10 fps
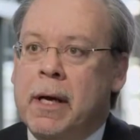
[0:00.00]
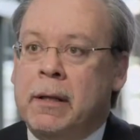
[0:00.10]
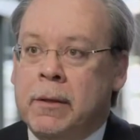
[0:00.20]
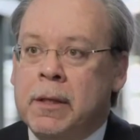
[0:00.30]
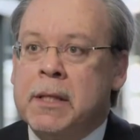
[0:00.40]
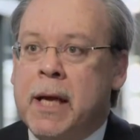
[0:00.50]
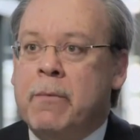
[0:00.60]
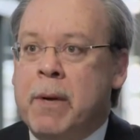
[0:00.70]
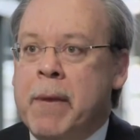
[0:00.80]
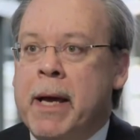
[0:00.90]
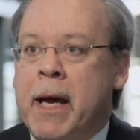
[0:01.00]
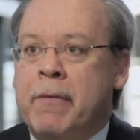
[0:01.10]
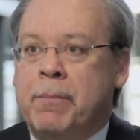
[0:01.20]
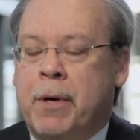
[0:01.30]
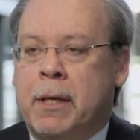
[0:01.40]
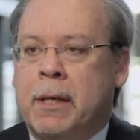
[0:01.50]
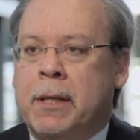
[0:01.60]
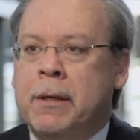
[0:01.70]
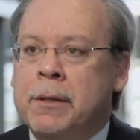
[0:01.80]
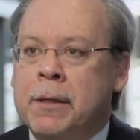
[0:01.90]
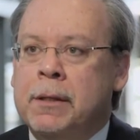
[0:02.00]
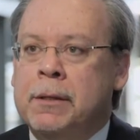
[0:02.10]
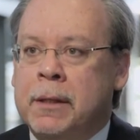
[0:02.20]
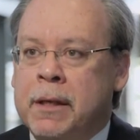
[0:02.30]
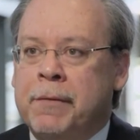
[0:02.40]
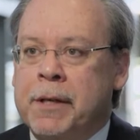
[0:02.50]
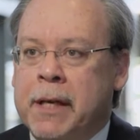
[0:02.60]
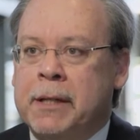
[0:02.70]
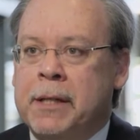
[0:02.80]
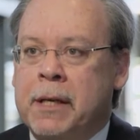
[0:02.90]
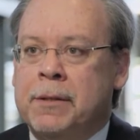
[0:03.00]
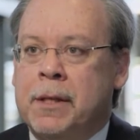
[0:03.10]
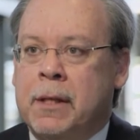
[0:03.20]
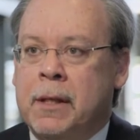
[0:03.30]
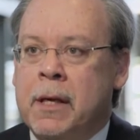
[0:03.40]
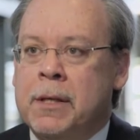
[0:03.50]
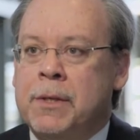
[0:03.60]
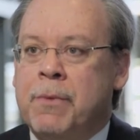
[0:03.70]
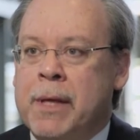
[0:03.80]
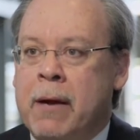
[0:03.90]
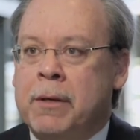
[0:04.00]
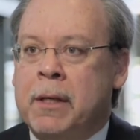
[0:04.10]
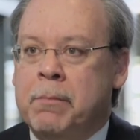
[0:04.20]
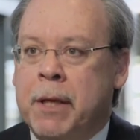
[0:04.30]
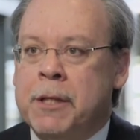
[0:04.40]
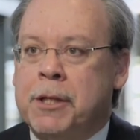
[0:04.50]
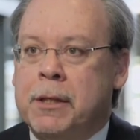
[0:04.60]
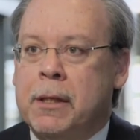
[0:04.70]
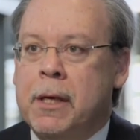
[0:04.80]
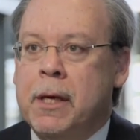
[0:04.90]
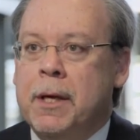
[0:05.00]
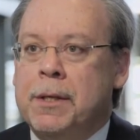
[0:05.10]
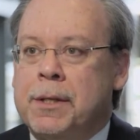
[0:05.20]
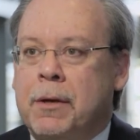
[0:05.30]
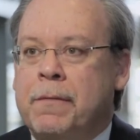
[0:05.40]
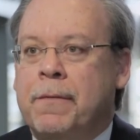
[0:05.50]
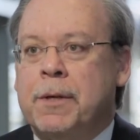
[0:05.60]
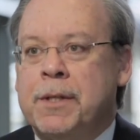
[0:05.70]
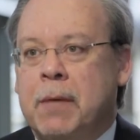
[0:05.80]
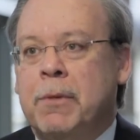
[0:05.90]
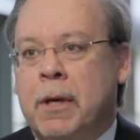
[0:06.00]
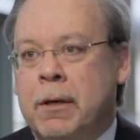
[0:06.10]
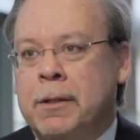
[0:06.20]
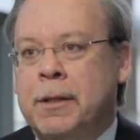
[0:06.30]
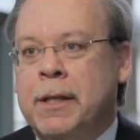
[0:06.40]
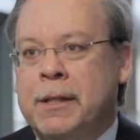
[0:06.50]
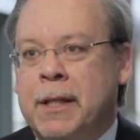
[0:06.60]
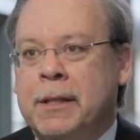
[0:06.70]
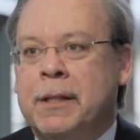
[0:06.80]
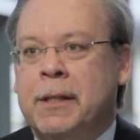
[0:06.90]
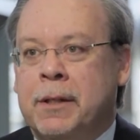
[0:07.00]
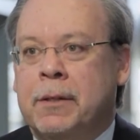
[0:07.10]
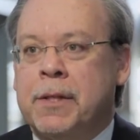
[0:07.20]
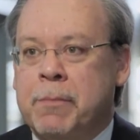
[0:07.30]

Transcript: It looks like we may have a product that could deliver nicotine to the lungs without combustion. So, for some currently addicted adult